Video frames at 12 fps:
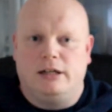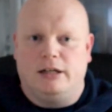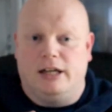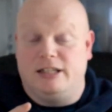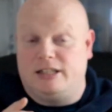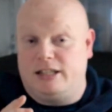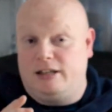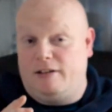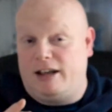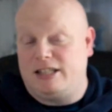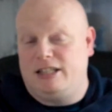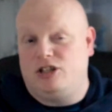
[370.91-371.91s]
is they
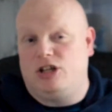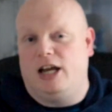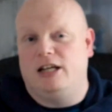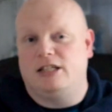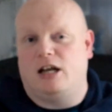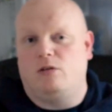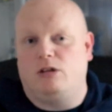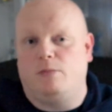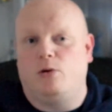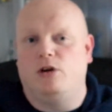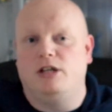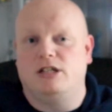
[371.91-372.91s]
actually changed how the
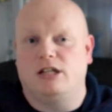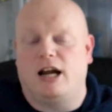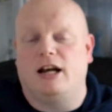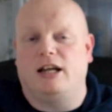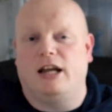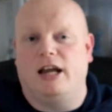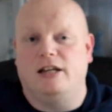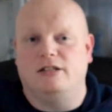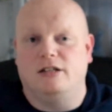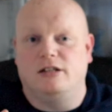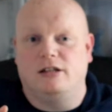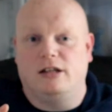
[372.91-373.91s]
points are
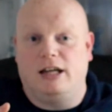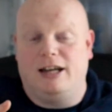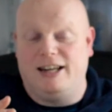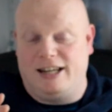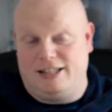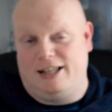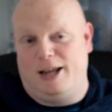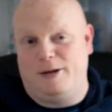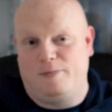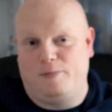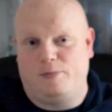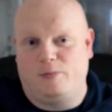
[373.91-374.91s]
allocated in Easter,
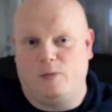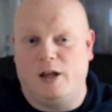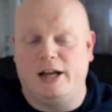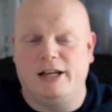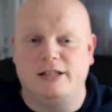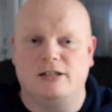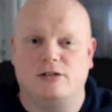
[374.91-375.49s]
right?